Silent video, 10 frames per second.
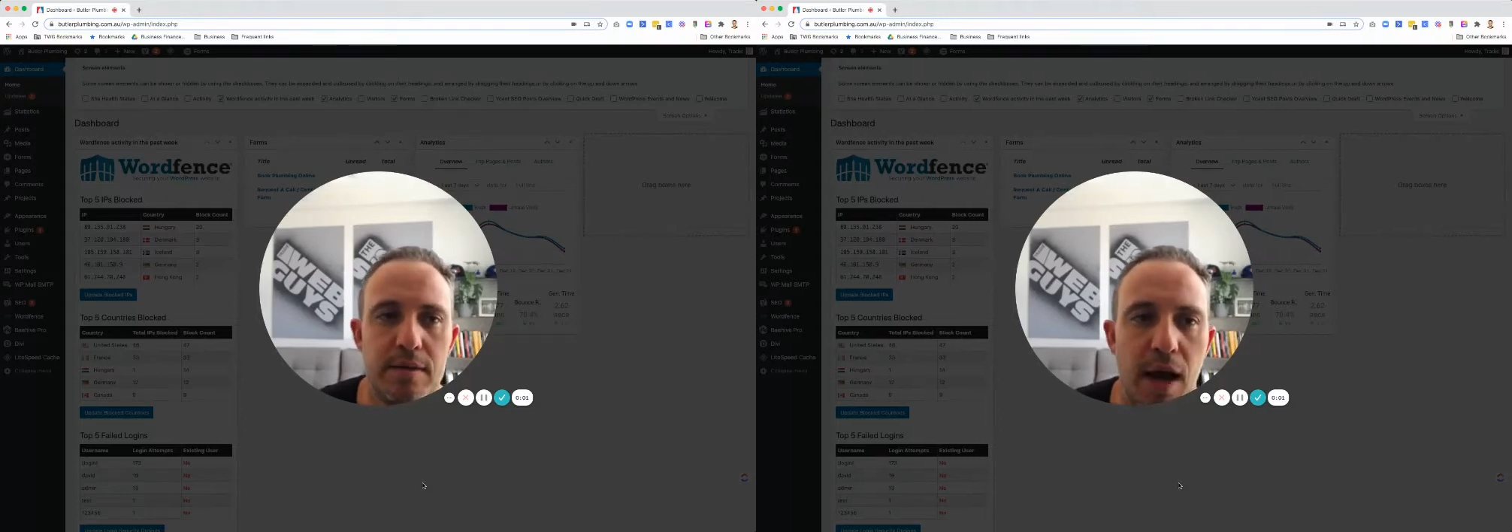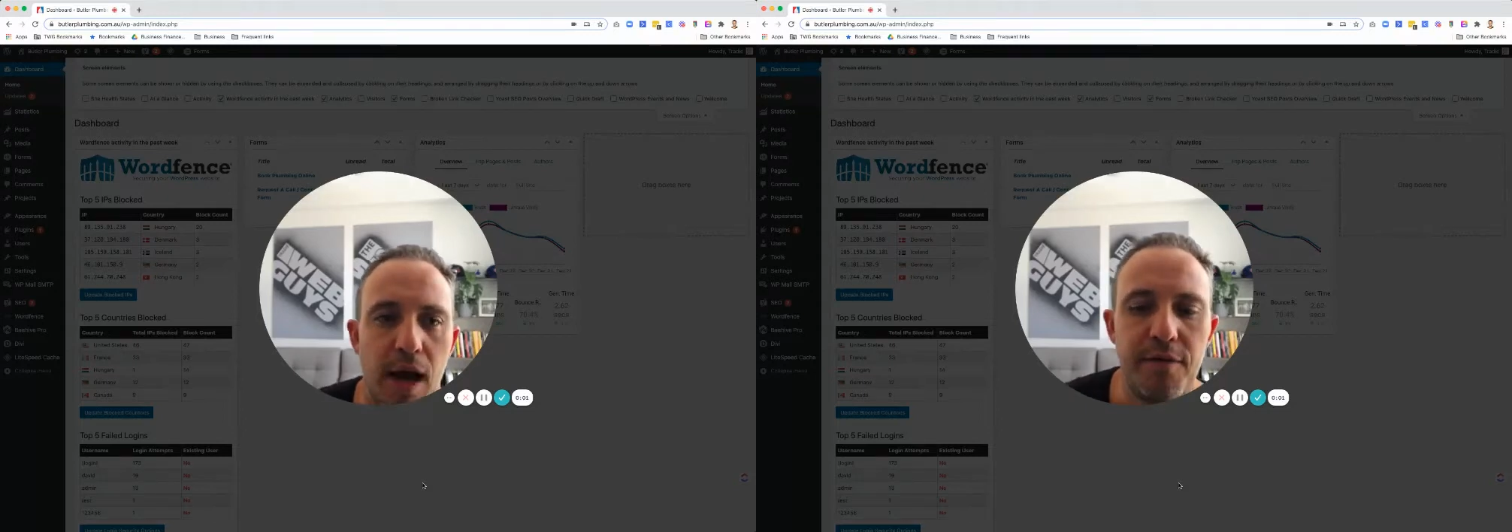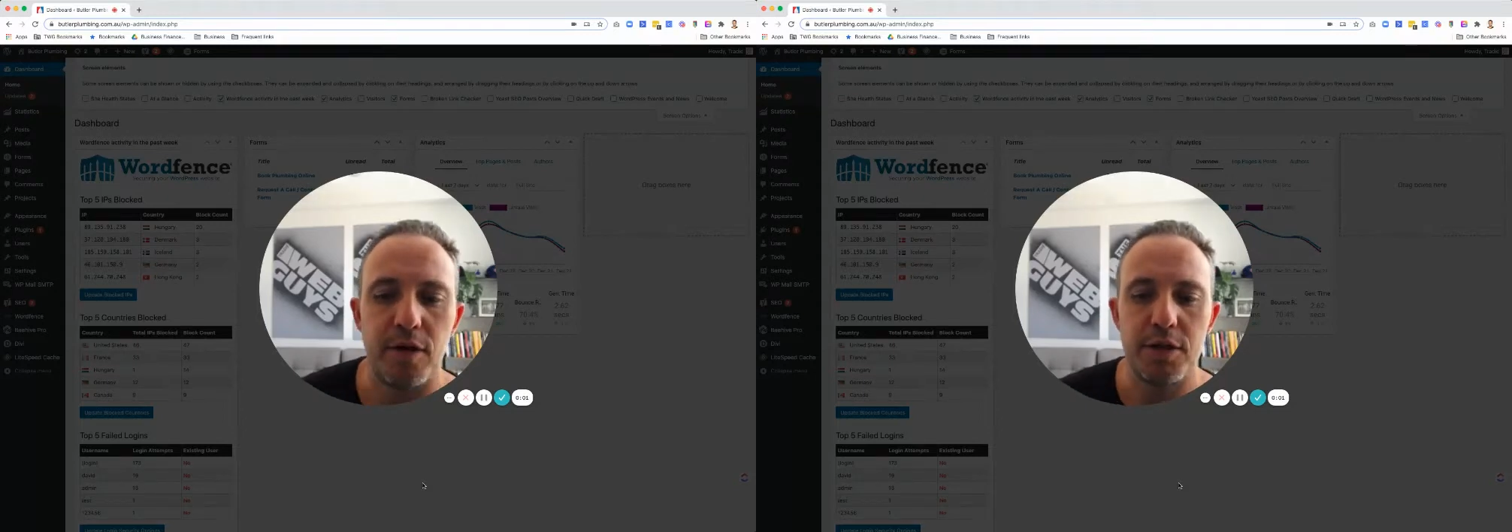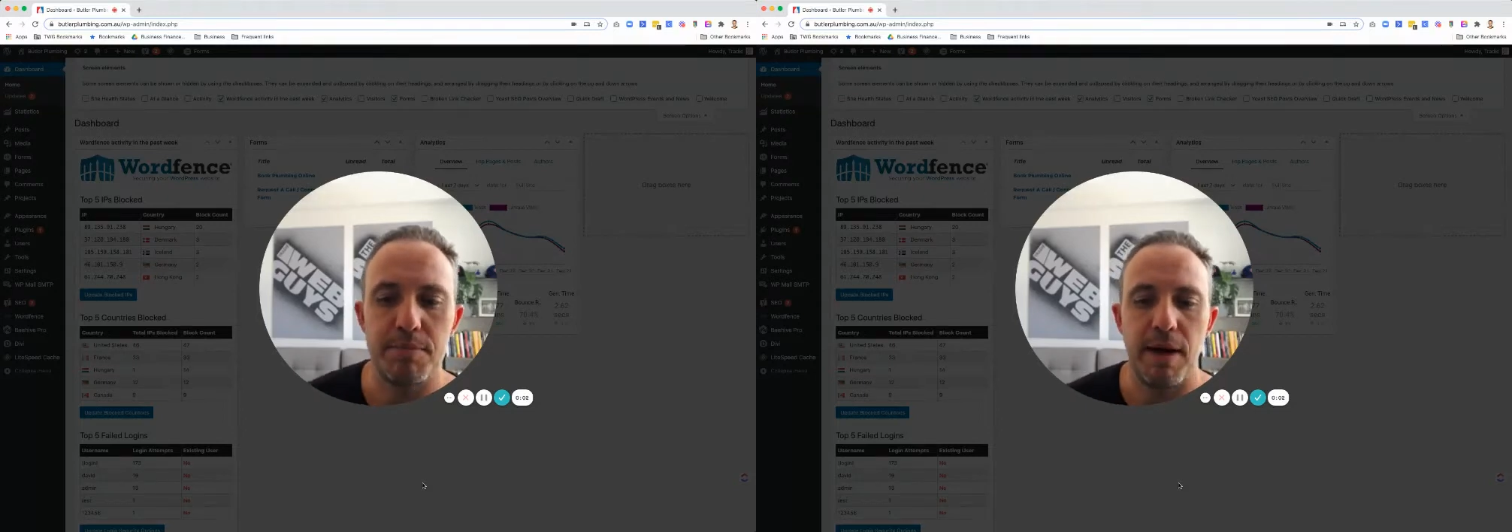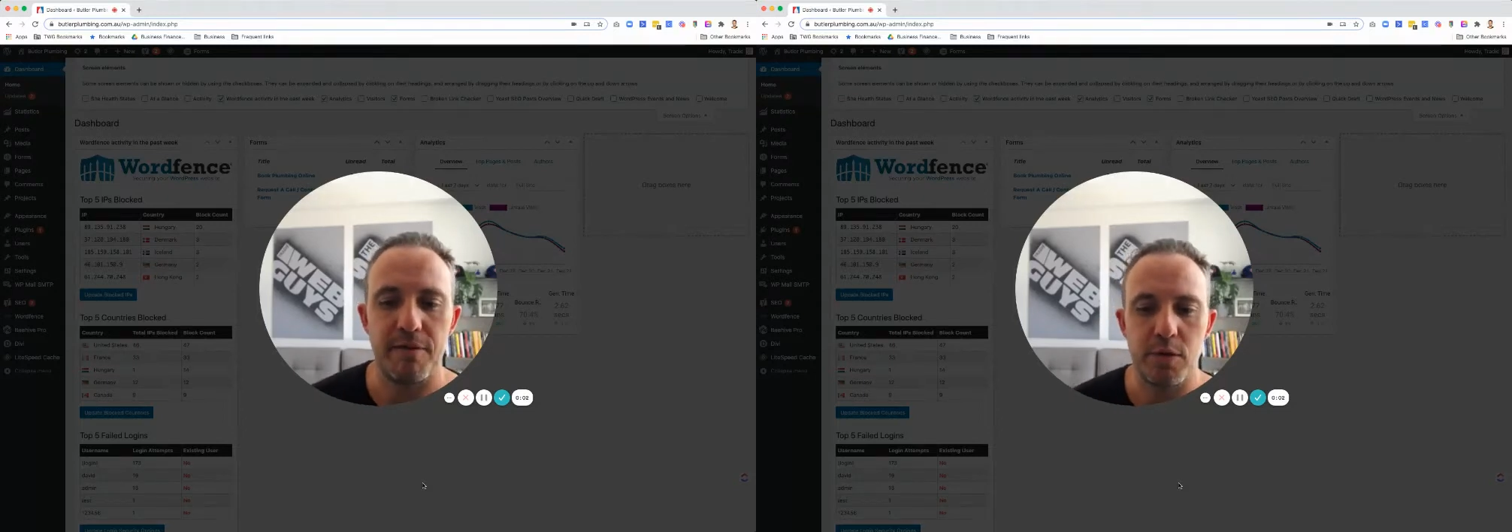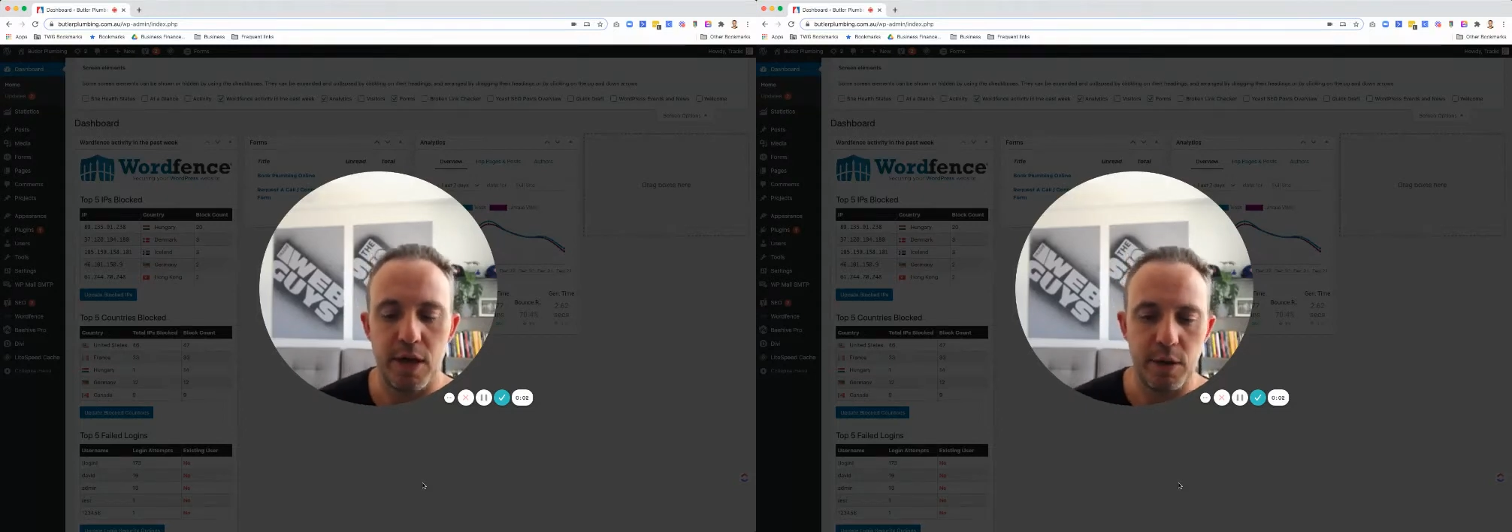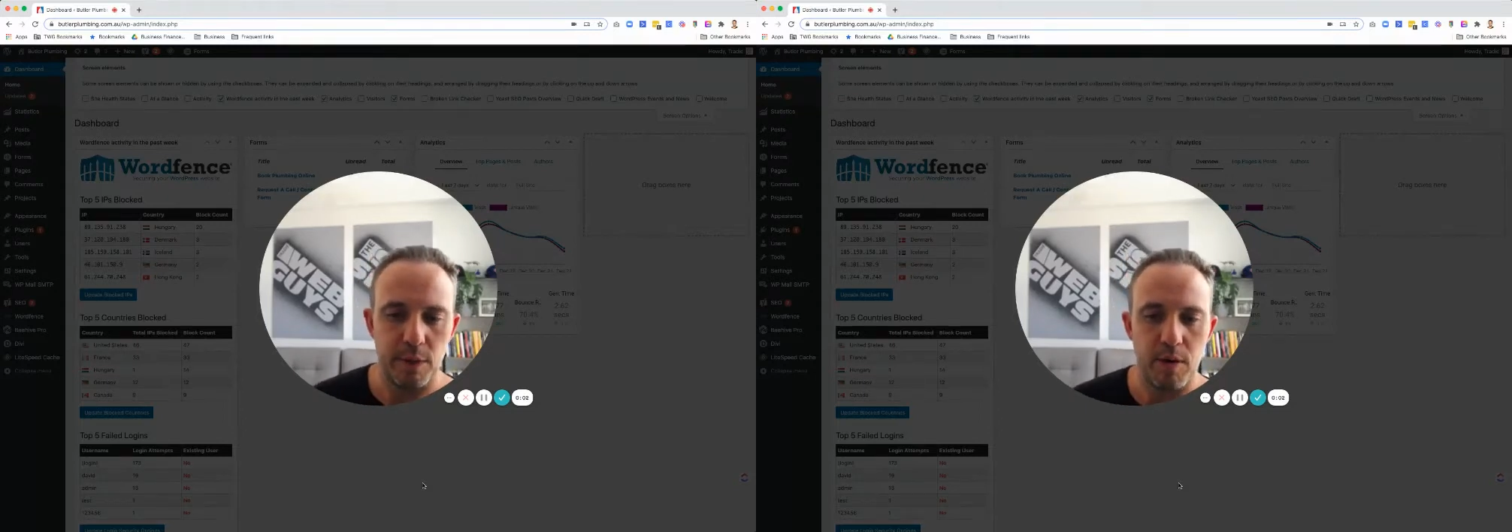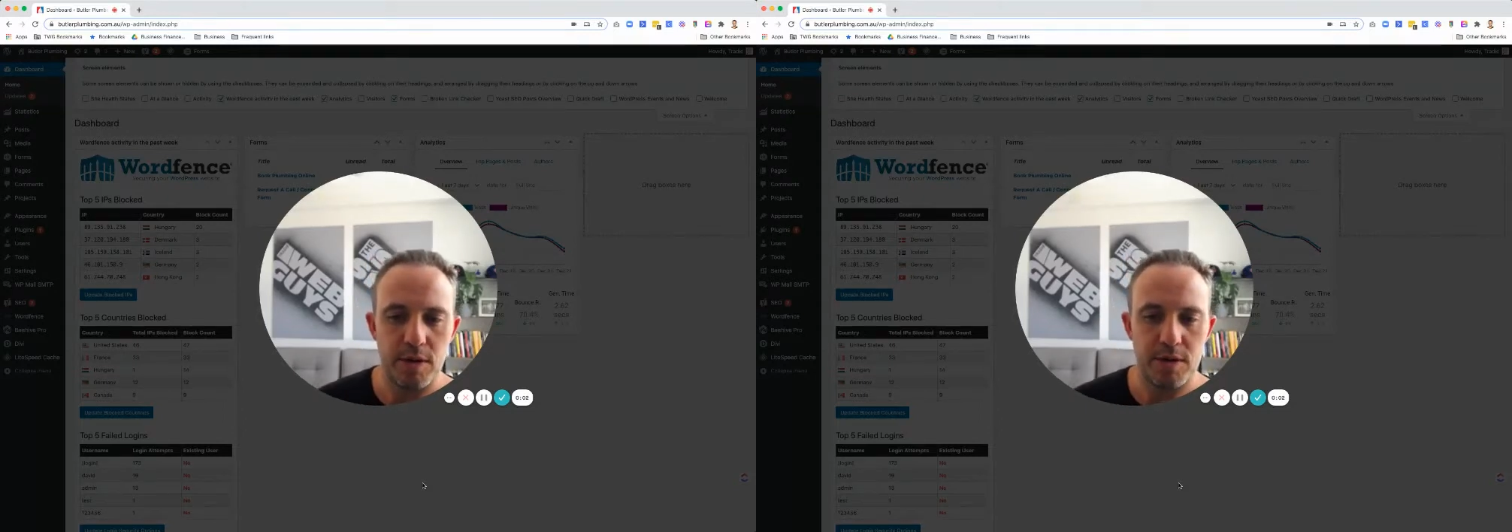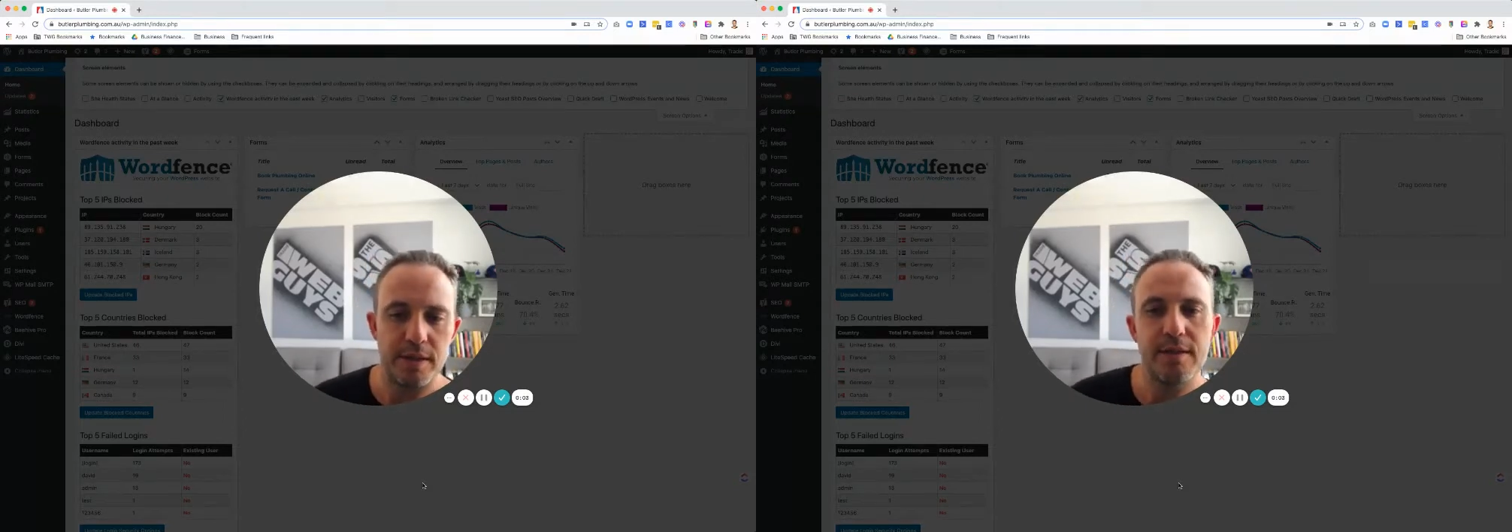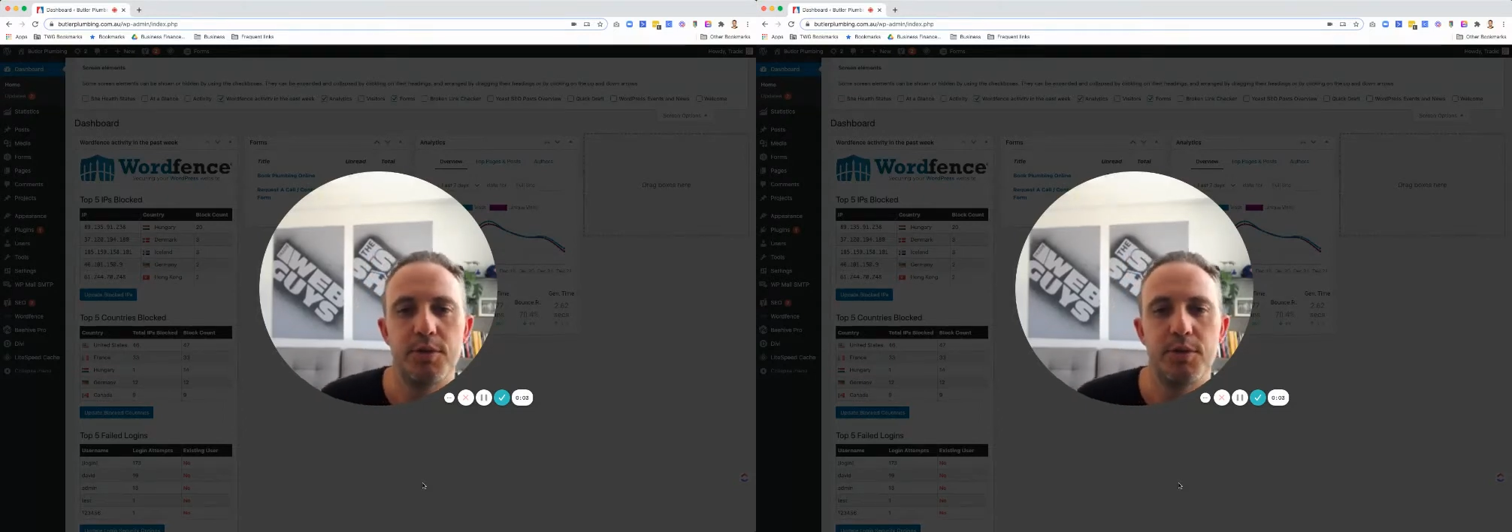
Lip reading: Hey folks, Matt from Tradie Web Guys here.